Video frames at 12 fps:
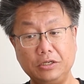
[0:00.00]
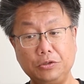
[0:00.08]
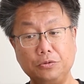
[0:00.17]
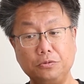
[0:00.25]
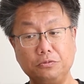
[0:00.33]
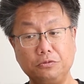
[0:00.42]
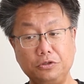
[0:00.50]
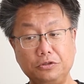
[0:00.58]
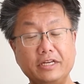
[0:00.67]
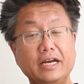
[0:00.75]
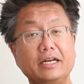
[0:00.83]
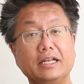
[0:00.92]
you
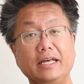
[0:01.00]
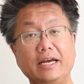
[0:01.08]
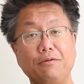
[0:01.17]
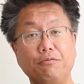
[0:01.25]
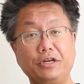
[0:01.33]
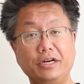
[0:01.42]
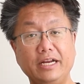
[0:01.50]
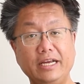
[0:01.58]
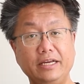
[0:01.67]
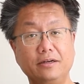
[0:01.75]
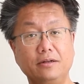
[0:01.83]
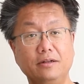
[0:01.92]
tend to land with your
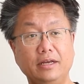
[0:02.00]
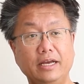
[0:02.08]
heel.